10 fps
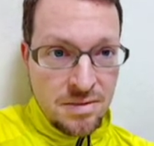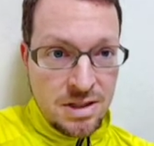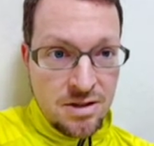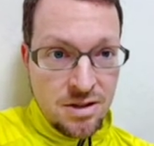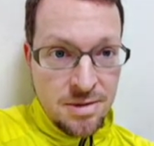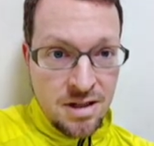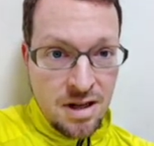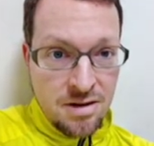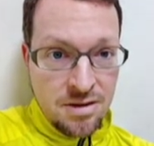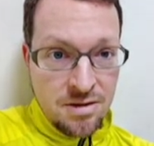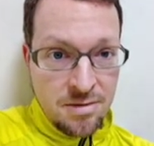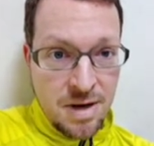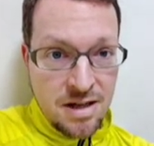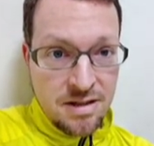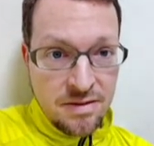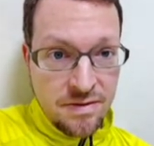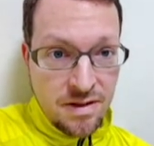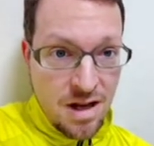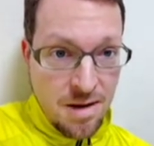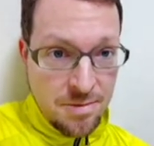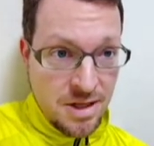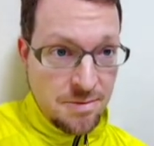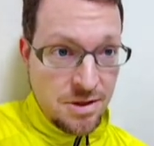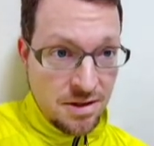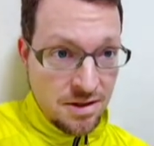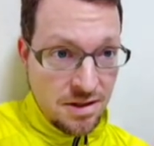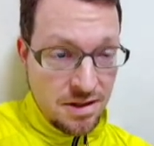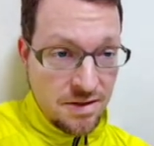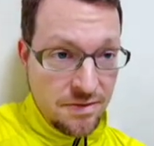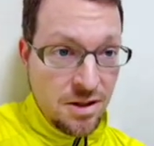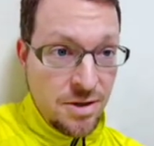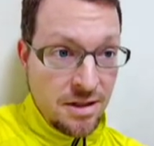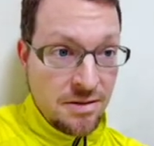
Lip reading: determine how your passive apperception is flowing.